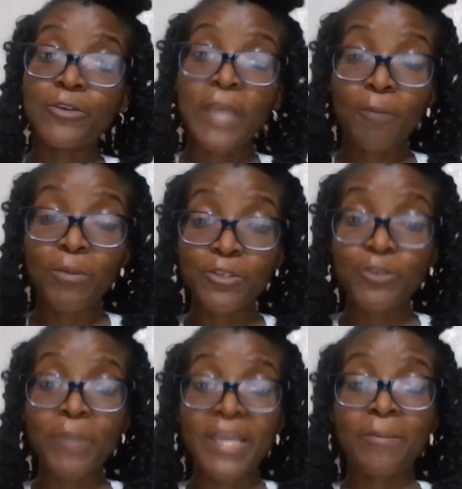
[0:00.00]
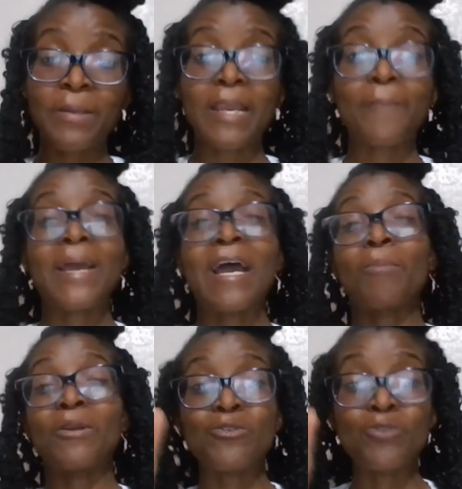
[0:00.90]
helping you make money, and
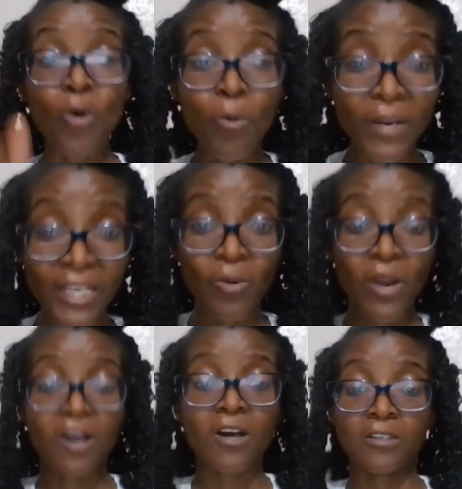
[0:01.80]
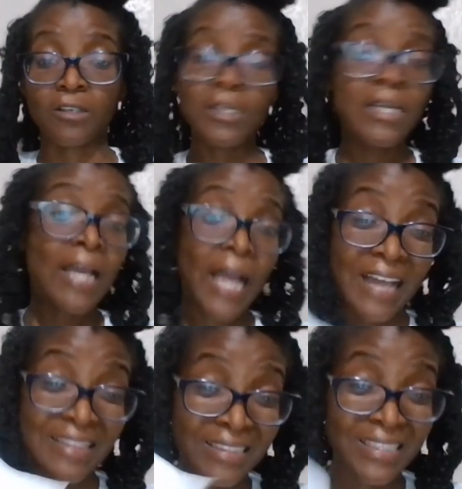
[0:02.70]
helping your money work harder.
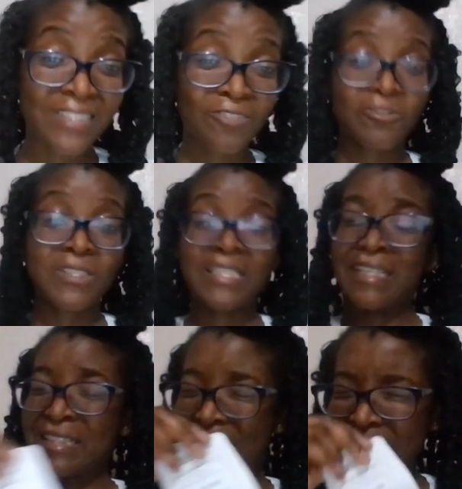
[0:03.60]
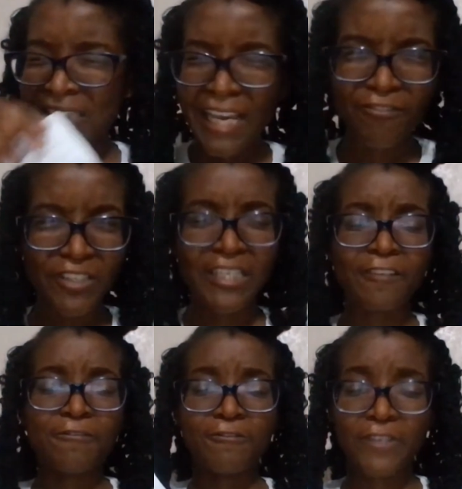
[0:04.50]
And this receipt definitely
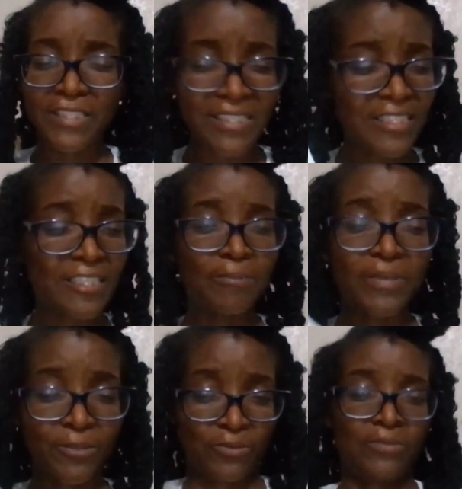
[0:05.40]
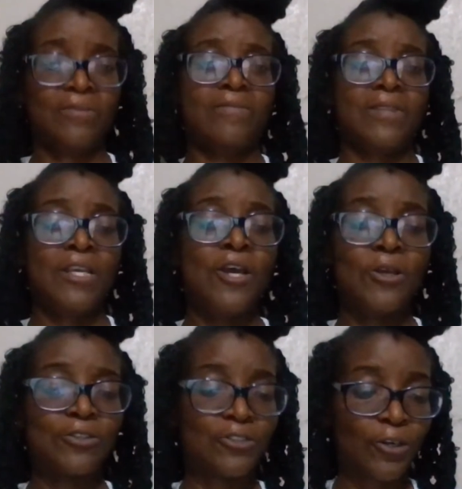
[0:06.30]
fits the bill.
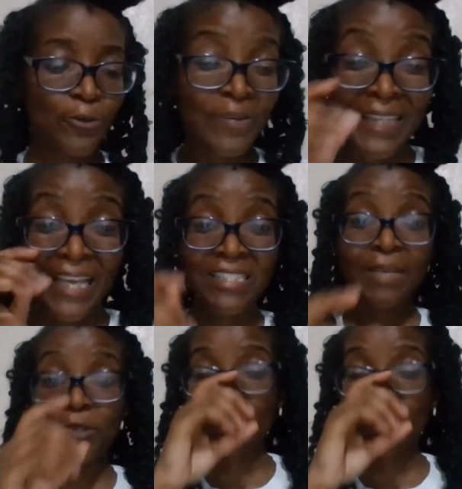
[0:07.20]
So next time you